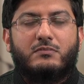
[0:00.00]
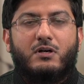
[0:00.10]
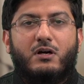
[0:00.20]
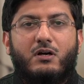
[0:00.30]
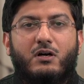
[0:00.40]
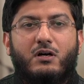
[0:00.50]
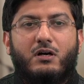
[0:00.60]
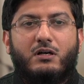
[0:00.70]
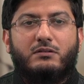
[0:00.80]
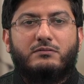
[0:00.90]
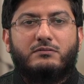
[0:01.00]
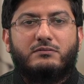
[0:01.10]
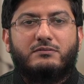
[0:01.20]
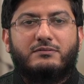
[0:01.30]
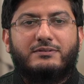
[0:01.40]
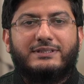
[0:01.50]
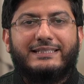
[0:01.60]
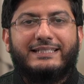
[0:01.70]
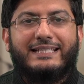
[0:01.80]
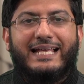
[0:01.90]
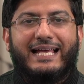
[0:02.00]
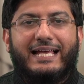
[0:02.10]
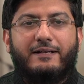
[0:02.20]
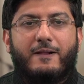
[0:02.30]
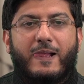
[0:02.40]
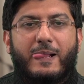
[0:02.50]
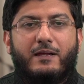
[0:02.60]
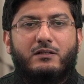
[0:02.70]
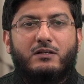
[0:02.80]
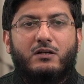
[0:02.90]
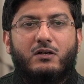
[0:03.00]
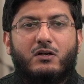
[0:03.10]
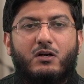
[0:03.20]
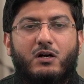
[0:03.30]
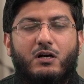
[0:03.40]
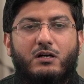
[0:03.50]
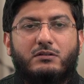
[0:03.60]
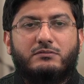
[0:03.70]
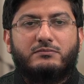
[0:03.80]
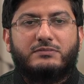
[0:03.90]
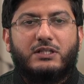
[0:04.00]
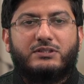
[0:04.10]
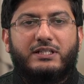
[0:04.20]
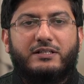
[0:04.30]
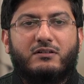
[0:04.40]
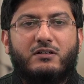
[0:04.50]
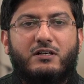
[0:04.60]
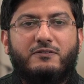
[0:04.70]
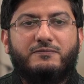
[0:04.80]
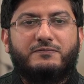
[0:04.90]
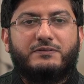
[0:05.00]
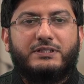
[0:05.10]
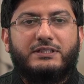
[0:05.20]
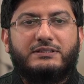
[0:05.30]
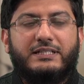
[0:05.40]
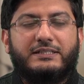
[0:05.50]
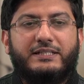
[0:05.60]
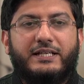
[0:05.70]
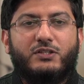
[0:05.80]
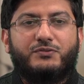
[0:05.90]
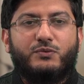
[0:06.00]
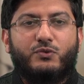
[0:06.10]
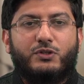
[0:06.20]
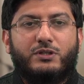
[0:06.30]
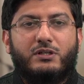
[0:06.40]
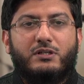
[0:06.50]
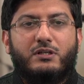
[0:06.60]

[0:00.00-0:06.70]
Kha, La, Qa. Now the letter Qaf is at the end of the word.